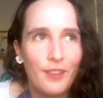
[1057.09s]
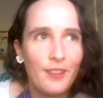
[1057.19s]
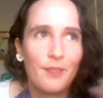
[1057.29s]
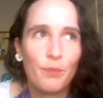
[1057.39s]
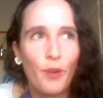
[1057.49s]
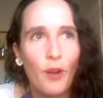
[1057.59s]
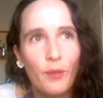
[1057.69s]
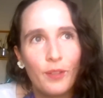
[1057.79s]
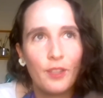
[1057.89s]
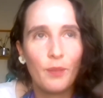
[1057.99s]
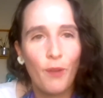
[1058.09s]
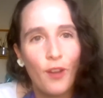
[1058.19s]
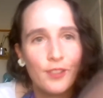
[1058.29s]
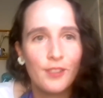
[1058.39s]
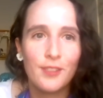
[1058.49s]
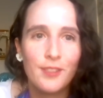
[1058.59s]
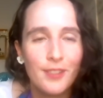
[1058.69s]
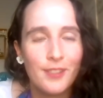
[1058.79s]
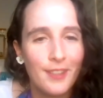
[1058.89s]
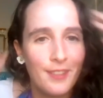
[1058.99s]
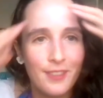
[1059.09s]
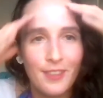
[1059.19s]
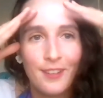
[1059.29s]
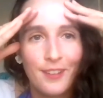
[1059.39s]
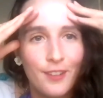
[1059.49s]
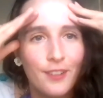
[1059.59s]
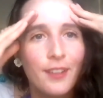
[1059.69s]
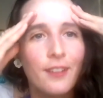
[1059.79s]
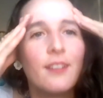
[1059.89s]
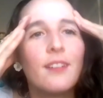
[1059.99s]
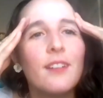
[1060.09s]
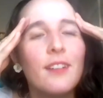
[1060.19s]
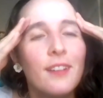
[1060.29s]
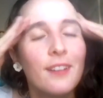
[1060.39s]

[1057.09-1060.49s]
then probably the process is this, and then you're like, oh,